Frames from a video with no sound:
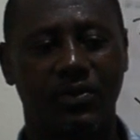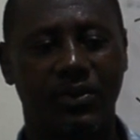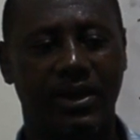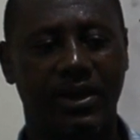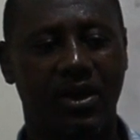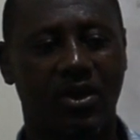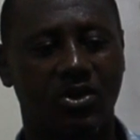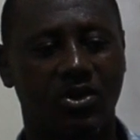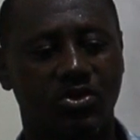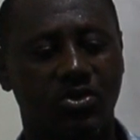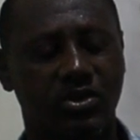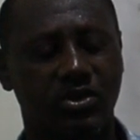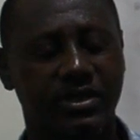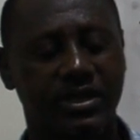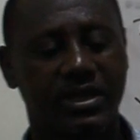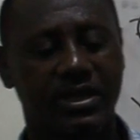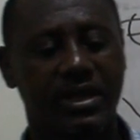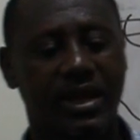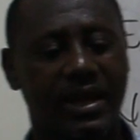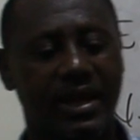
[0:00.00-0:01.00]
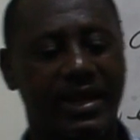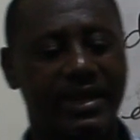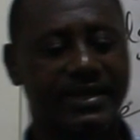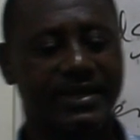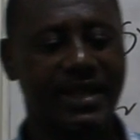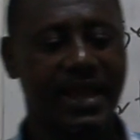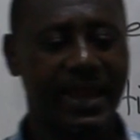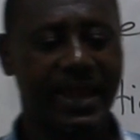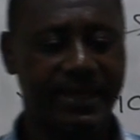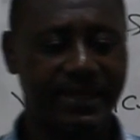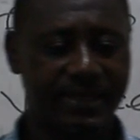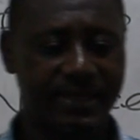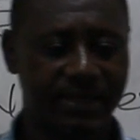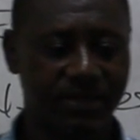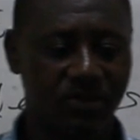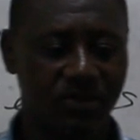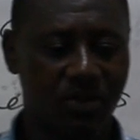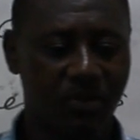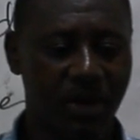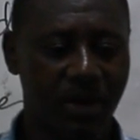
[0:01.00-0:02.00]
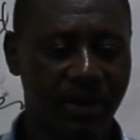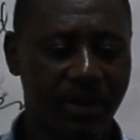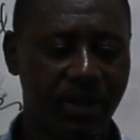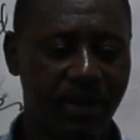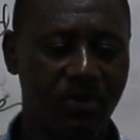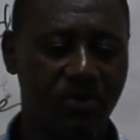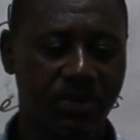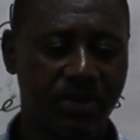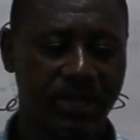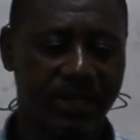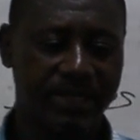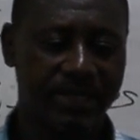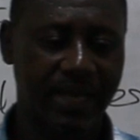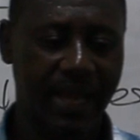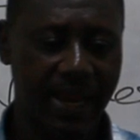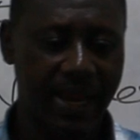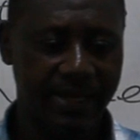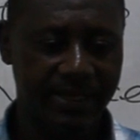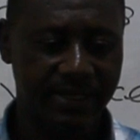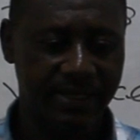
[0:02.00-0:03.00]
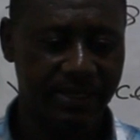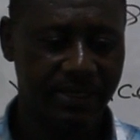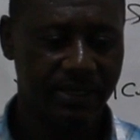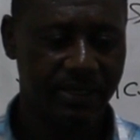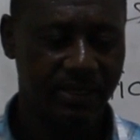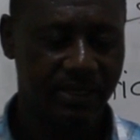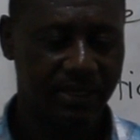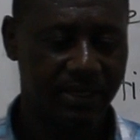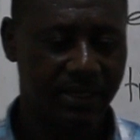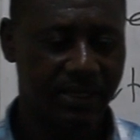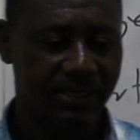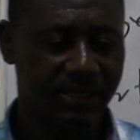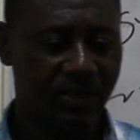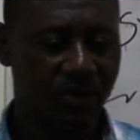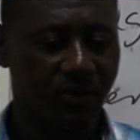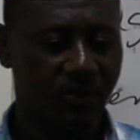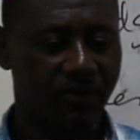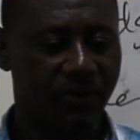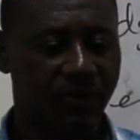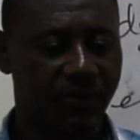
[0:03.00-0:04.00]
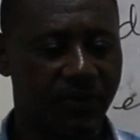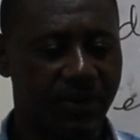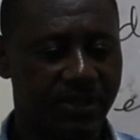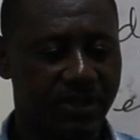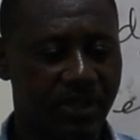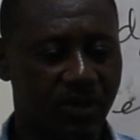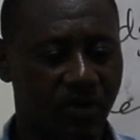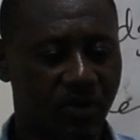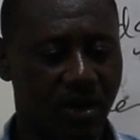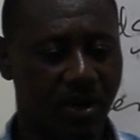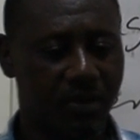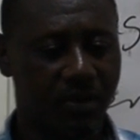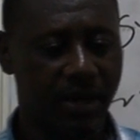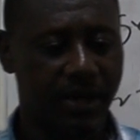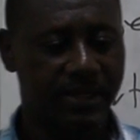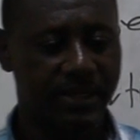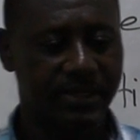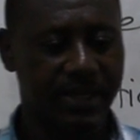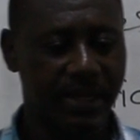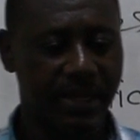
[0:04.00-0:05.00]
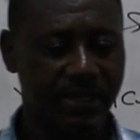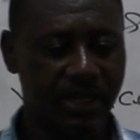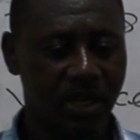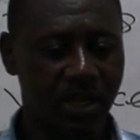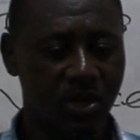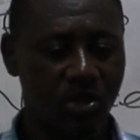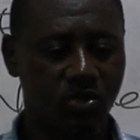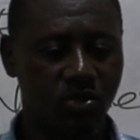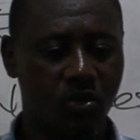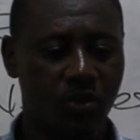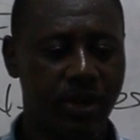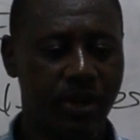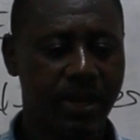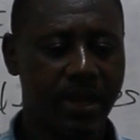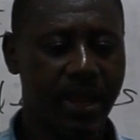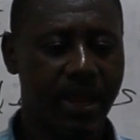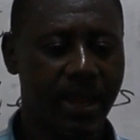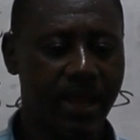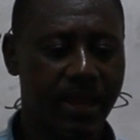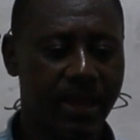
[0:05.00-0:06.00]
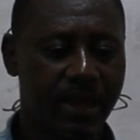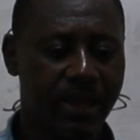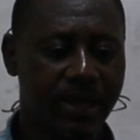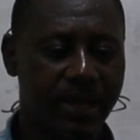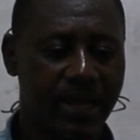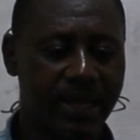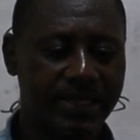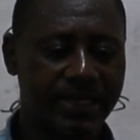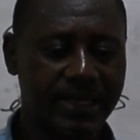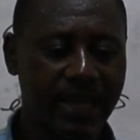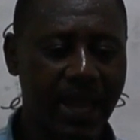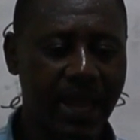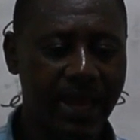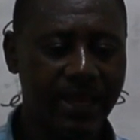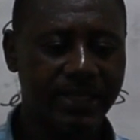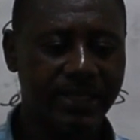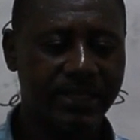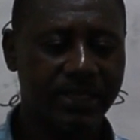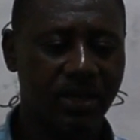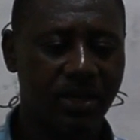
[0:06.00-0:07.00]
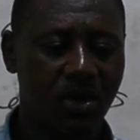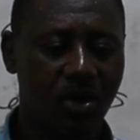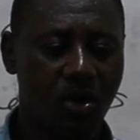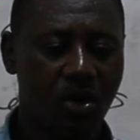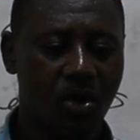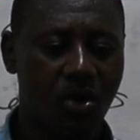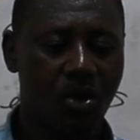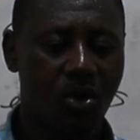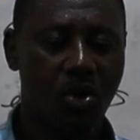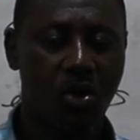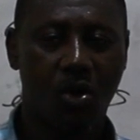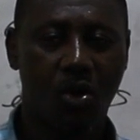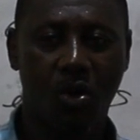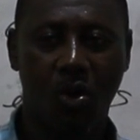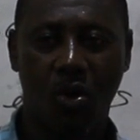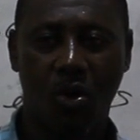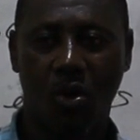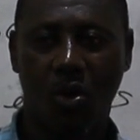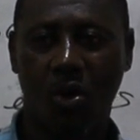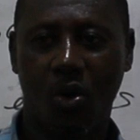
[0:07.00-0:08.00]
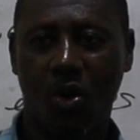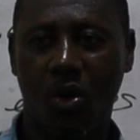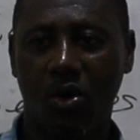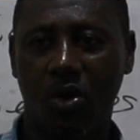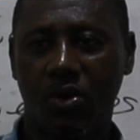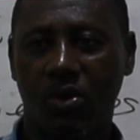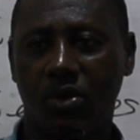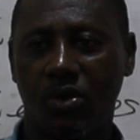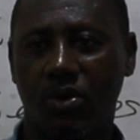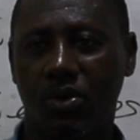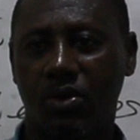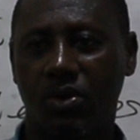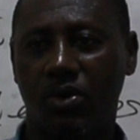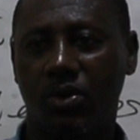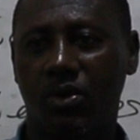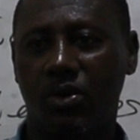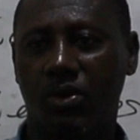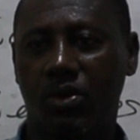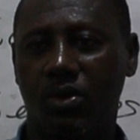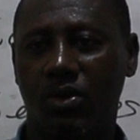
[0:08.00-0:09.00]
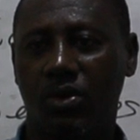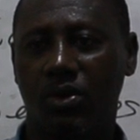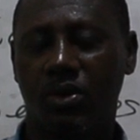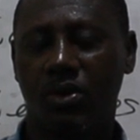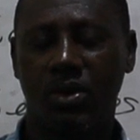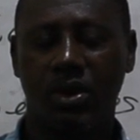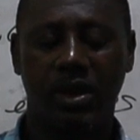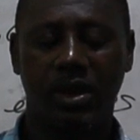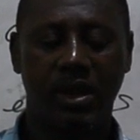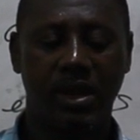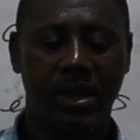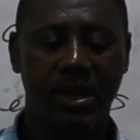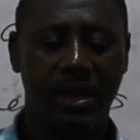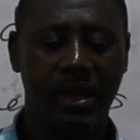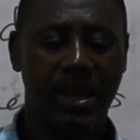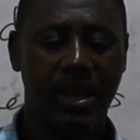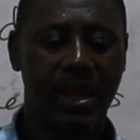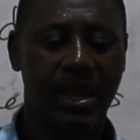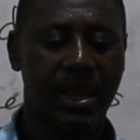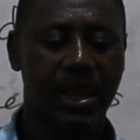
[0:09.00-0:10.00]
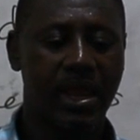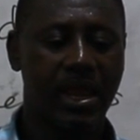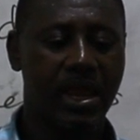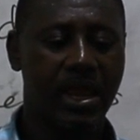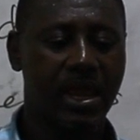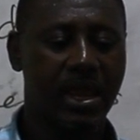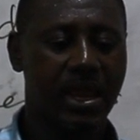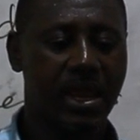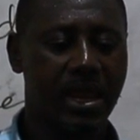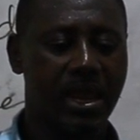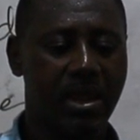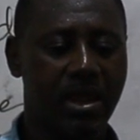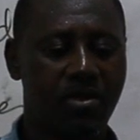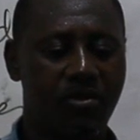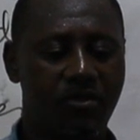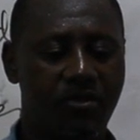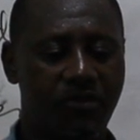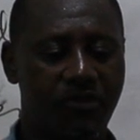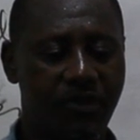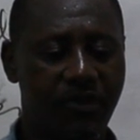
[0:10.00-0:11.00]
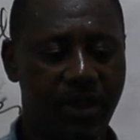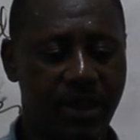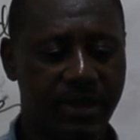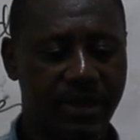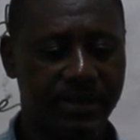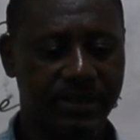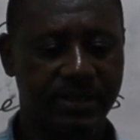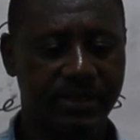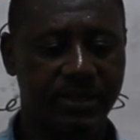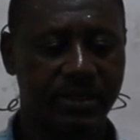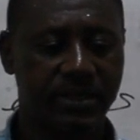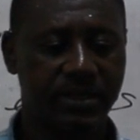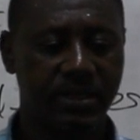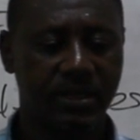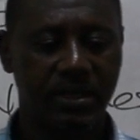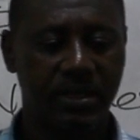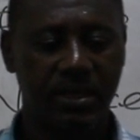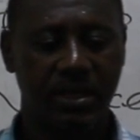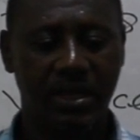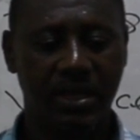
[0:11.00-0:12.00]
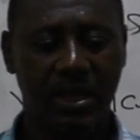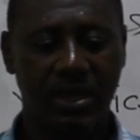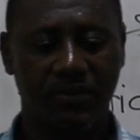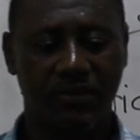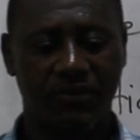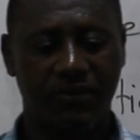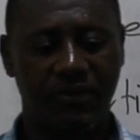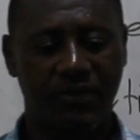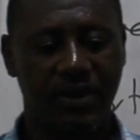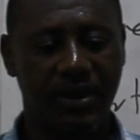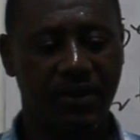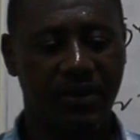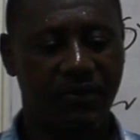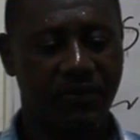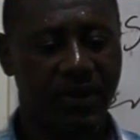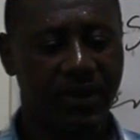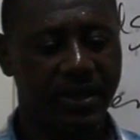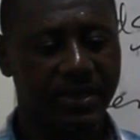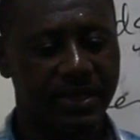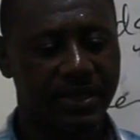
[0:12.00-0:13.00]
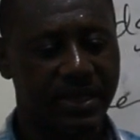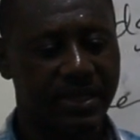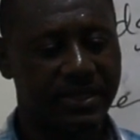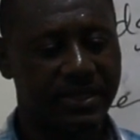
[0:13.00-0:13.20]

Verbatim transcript: We can also say that the size. Normally they use the size. Instead of the face, they talk about the size. So here, the size or the face in, in effect